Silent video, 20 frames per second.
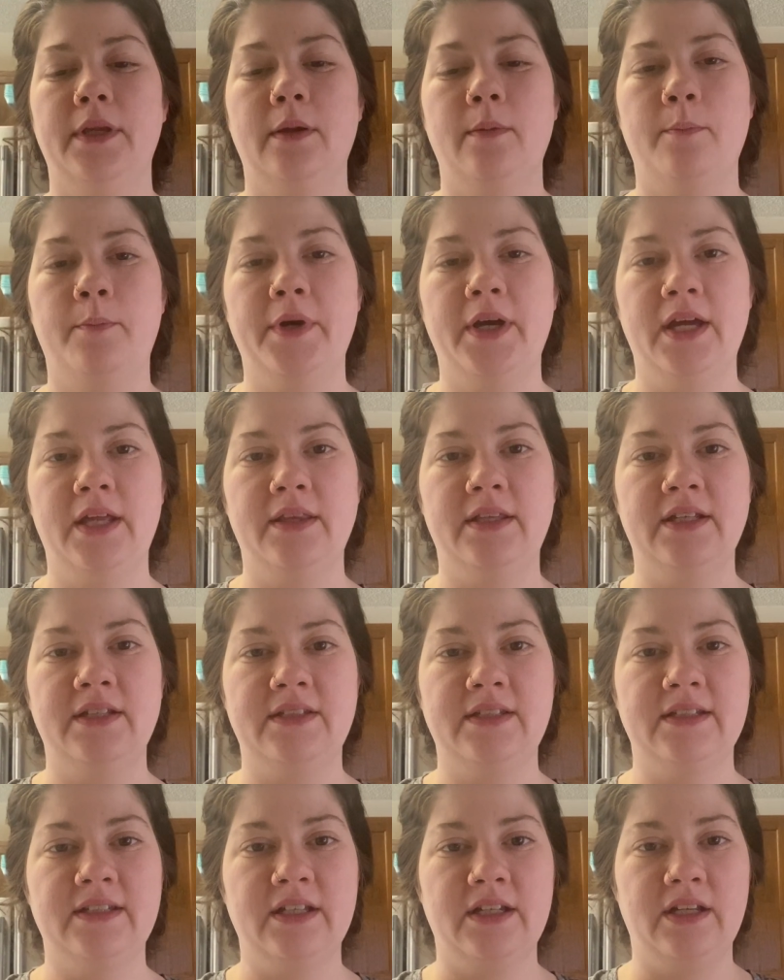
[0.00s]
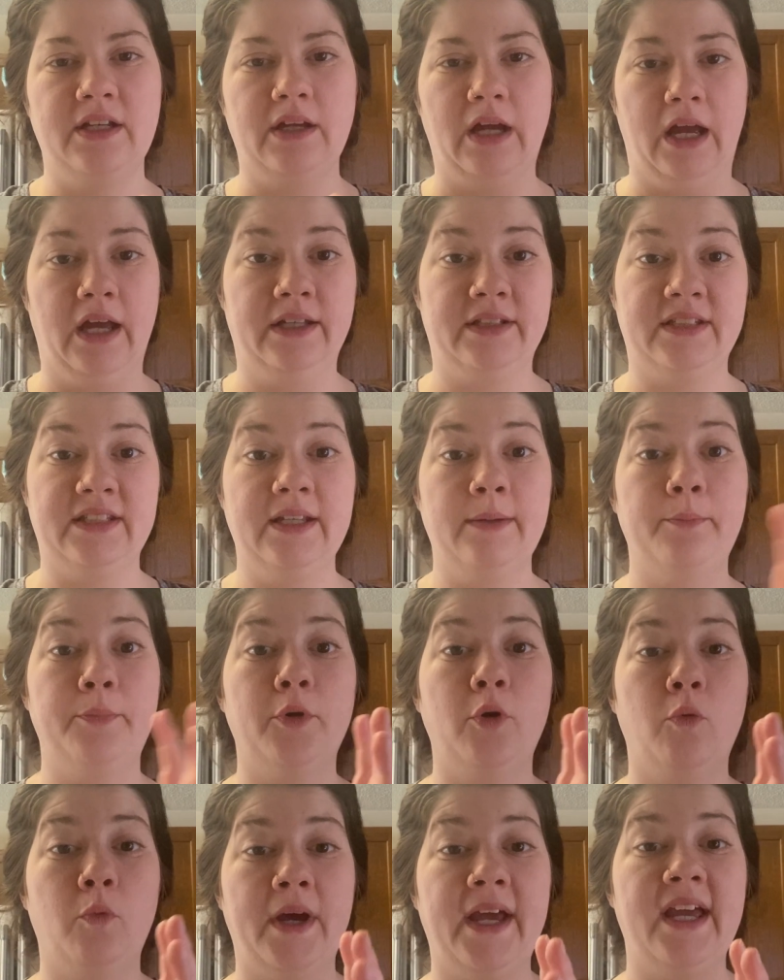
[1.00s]
But this is a
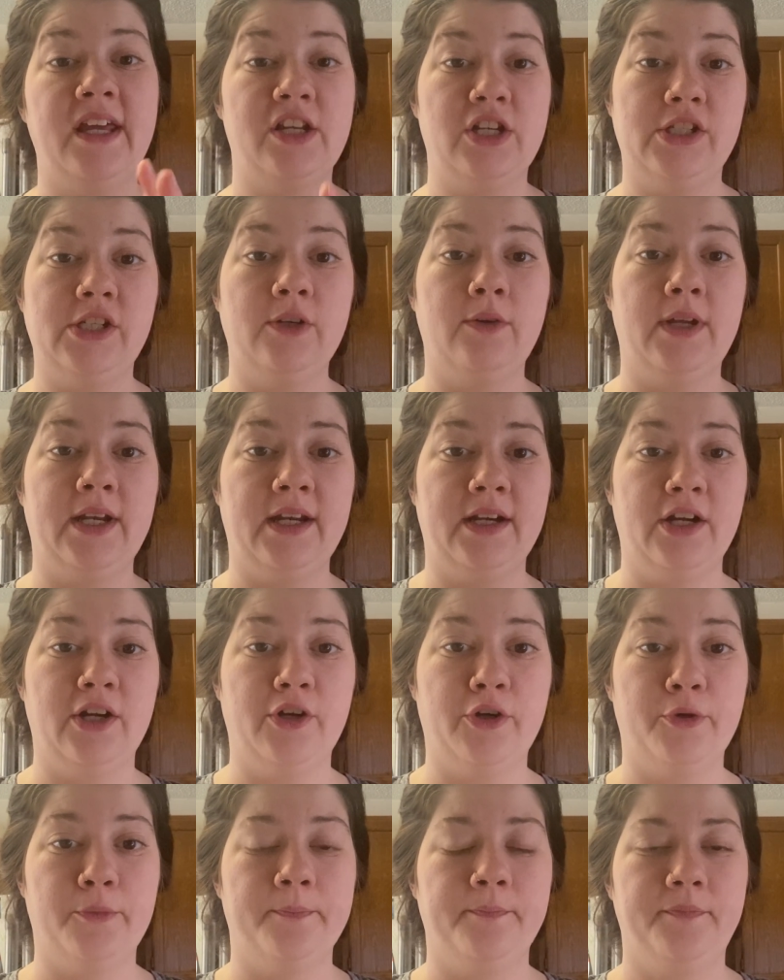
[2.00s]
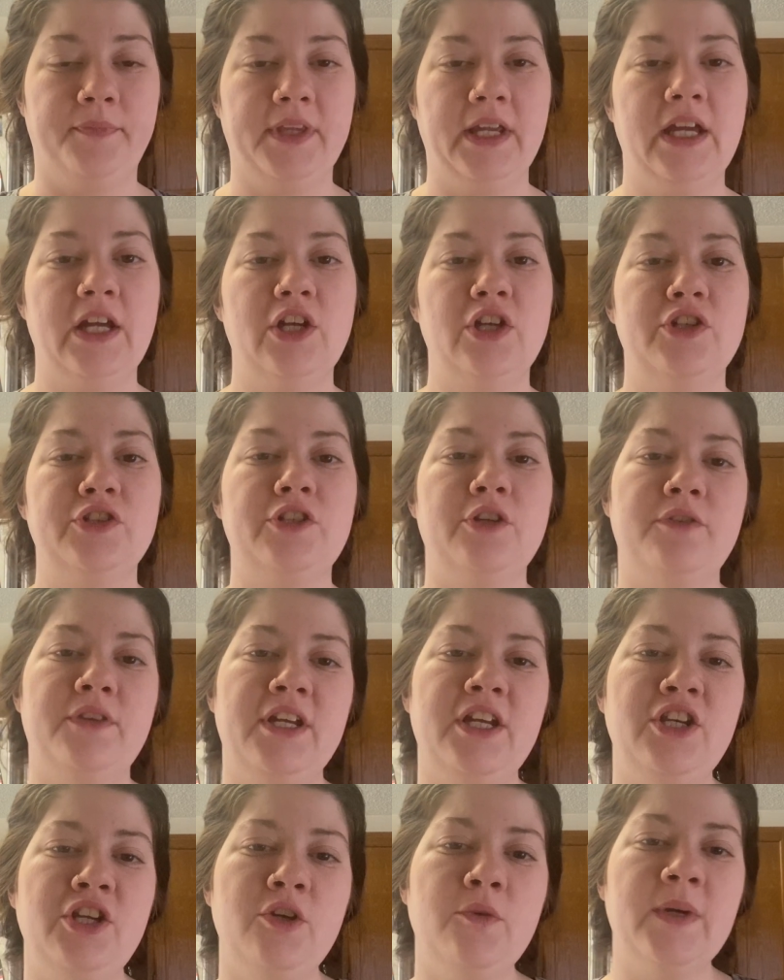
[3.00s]
simple way to do it at home. So
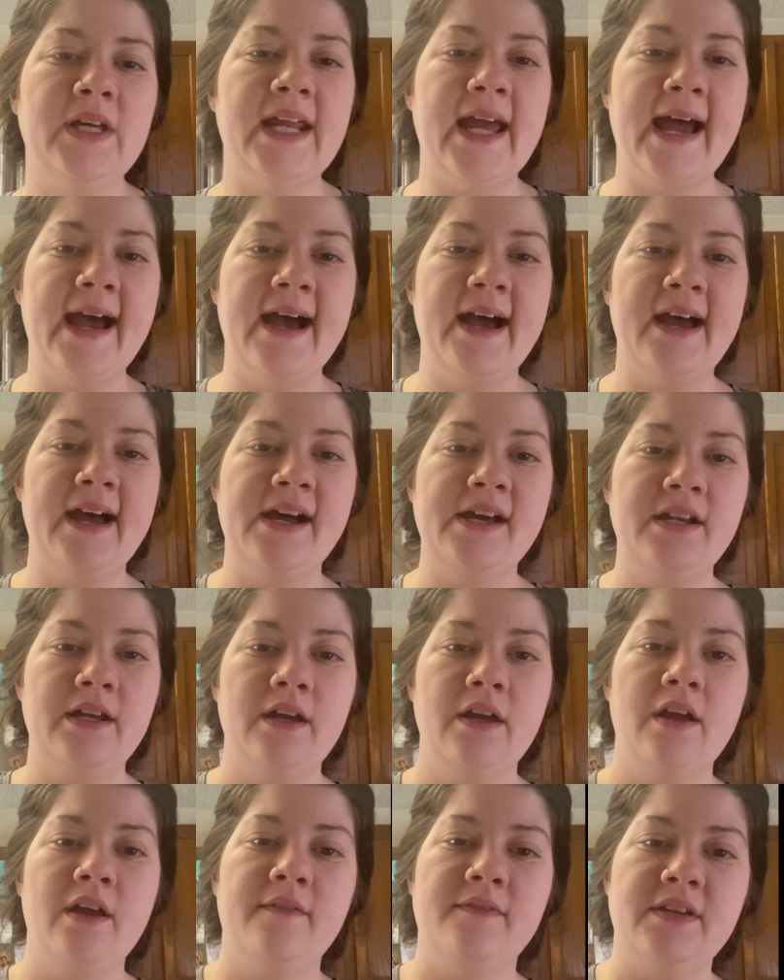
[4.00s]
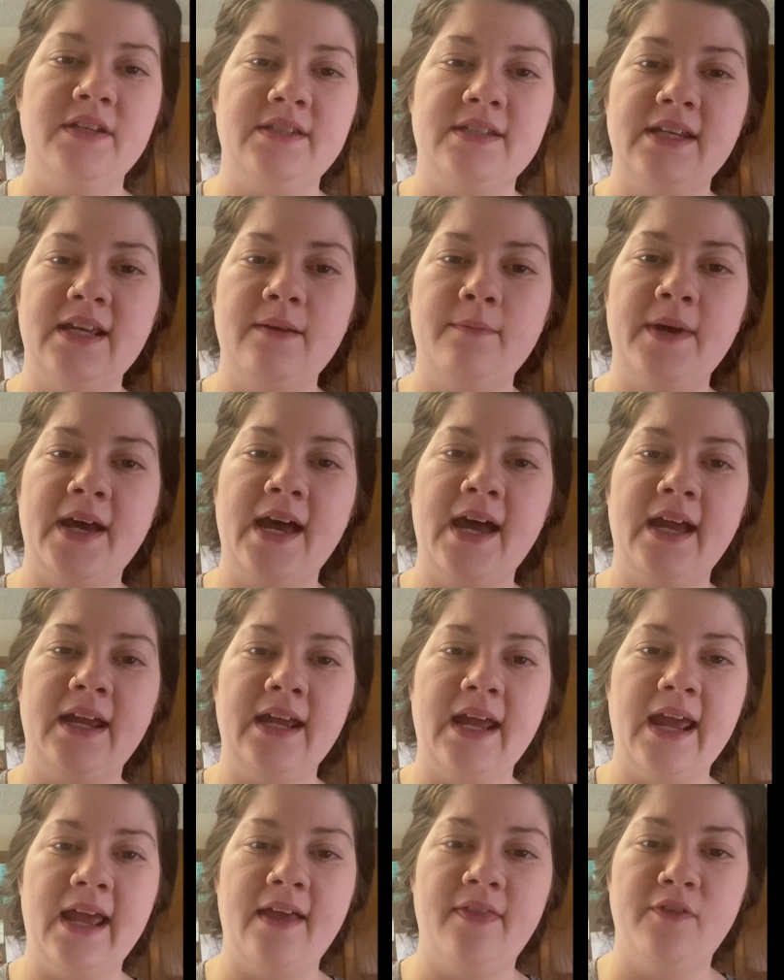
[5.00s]
then you would add the tea
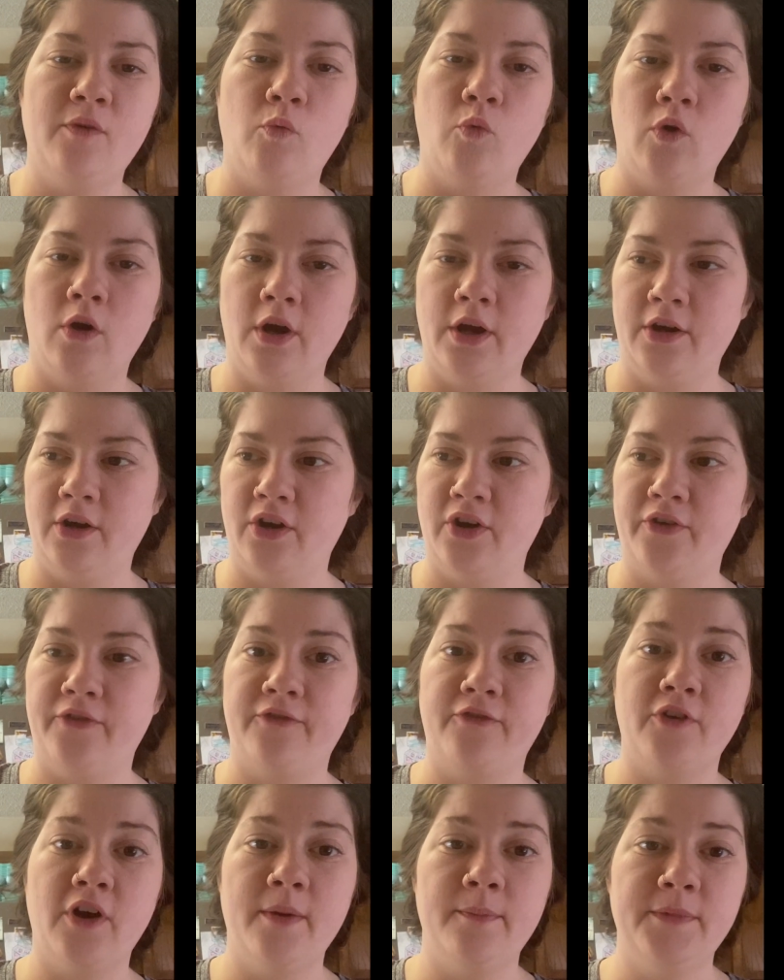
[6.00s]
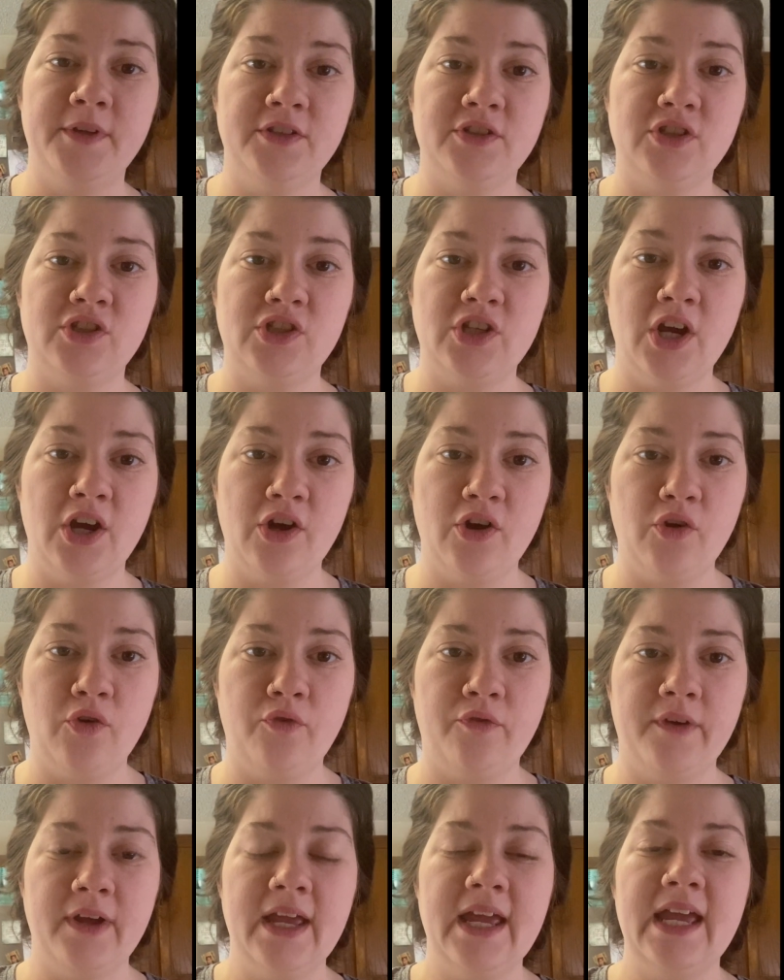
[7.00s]
bag and the water from the
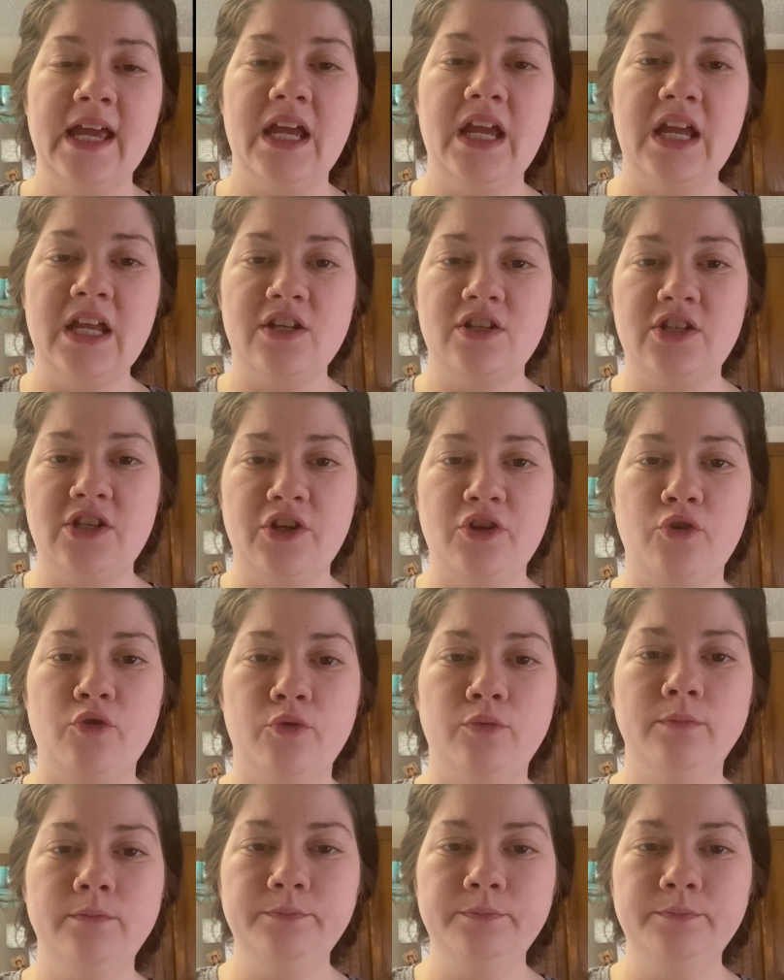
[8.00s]
stove into